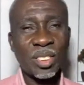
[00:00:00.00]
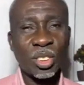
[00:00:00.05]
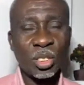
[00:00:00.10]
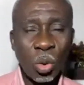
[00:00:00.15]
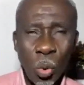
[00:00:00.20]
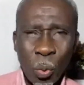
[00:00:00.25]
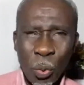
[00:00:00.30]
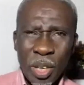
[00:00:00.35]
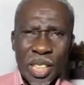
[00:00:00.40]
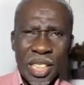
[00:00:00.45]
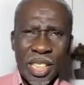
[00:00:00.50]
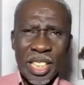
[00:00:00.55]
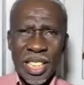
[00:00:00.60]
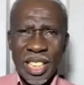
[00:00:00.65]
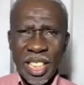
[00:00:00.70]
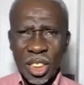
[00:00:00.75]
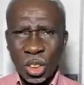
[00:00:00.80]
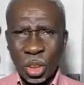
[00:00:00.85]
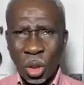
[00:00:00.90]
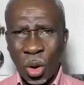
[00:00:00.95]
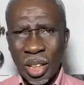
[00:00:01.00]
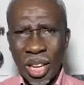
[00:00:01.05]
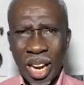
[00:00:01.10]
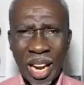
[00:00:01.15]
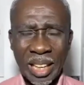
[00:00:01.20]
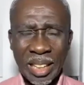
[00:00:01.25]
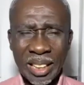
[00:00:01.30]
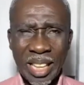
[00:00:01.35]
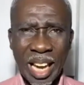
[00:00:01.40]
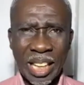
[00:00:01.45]
So we need each
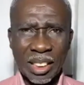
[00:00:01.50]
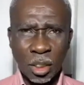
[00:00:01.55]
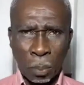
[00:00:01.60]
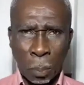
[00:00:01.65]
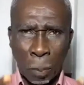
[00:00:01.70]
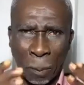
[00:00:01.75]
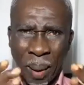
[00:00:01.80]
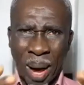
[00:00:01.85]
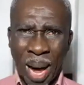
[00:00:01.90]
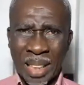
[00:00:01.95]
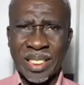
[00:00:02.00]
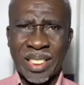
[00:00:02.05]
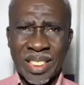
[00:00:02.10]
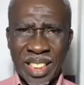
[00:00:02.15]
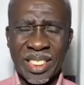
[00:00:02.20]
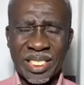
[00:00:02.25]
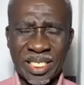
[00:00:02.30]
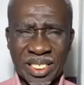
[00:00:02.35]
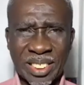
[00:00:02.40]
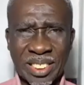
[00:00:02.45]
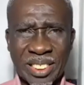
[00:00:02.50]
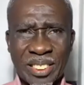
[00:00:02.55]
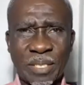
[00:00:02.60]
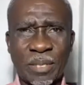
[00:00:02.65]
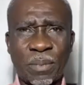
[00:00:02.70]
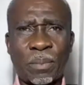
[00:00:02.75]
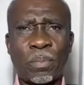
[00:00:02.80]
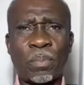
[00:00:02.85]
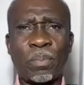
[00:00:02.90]
other as partners.